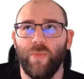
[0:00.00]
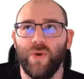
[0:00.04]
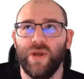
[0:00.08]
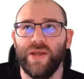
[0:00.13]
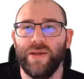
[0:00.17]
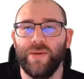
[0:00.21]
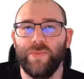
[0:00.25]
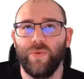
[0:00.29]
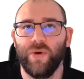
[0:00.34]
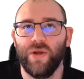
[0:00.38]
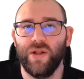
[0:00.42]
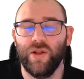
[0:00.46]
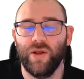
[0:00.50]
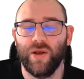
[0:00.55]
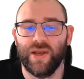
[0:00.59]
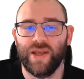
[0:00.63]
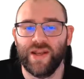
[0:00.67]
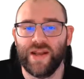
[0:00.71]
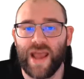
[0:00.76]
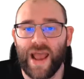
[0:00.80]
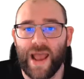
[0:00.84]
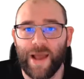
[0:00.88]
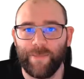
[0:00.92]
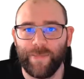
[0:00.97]
we were
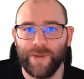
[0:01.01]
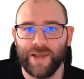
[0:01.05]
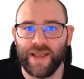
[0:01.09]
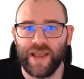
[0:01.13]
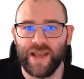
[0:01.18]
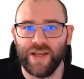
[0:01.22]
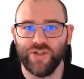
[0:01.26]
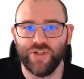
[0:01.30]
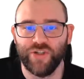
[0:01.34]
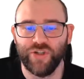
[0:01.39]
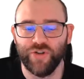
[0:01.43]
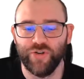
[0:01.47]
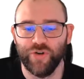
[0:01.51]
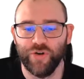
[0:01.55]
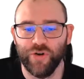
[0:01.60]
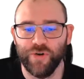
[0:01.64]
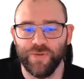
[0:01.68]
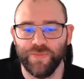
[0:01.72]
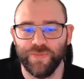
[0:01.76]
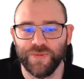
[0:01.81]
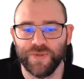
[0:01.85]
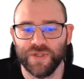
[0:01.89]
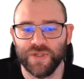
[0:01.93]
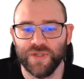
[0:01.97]
looking at application
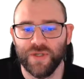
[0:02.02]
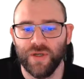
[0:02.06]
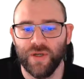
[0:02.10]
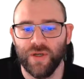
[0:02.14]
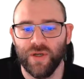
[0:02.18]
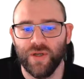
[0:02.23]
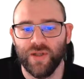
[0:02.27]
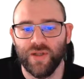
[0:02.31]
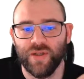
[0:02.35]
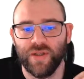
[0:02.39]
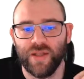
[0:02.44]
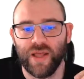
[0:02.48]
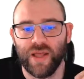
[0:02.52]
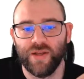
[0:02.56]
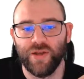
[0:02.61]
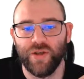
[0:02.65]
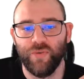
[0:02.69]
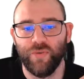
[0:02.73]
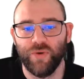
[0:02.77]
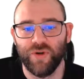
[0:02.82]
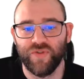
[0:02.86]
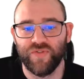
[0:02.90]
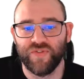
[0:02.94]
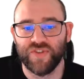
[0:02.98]
groups, then you
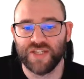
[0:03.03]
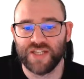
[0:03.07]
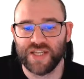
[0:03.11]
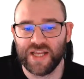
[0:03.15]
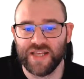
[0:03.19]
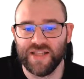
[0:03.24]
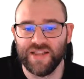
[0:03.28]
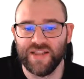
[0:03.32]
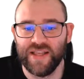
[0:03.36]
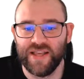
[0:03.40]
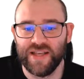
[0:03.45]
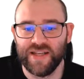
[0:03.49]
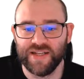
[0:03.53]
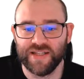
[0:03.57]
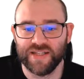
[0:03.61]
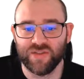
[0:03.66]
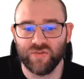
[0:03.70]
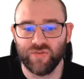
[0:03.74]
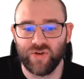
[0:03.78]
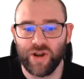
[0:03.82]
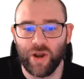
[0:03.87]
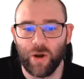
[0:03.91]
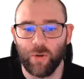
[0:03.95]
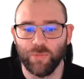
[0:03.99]
would have seen these
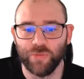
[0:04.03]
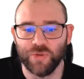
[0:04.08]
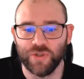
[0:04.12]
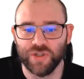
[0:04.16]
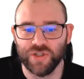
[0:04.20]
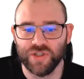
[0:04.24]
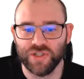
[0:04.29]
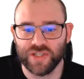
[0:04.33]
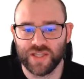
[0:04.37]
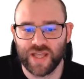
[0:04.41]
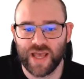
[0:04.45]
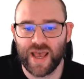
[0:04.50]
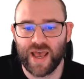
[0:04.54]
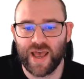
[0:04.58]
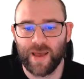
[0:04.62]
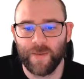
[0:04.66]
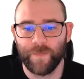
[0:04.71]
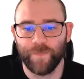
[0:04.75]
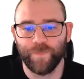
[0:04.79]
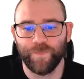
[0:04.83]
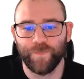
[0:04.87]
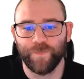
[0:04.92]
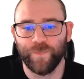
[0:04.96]
three options there.